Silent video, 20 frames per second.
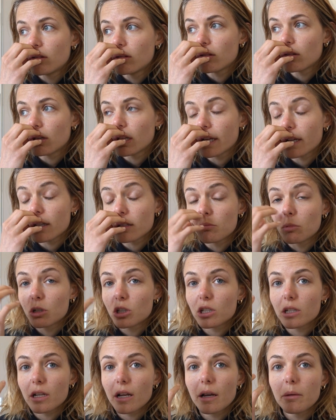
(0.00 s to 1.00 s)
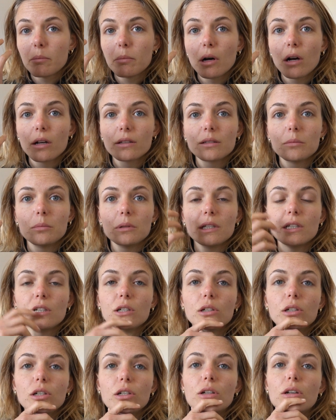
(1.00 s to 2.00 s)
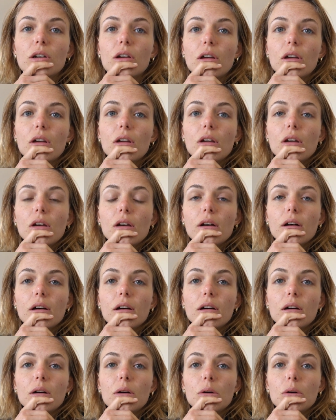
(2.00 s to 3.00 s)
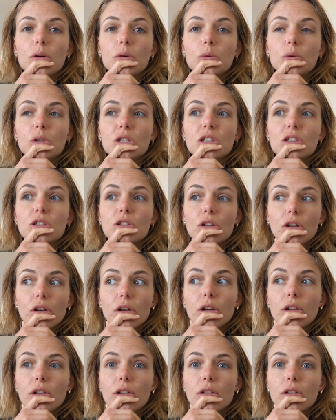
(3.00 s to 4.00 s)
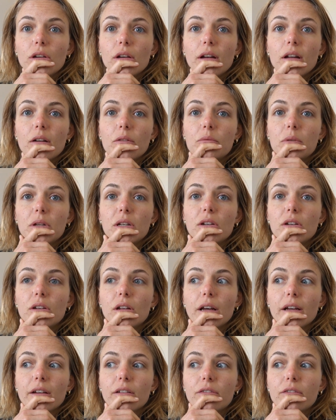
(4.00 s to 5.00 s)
or like as much as I possibly could, which is good, and I've been like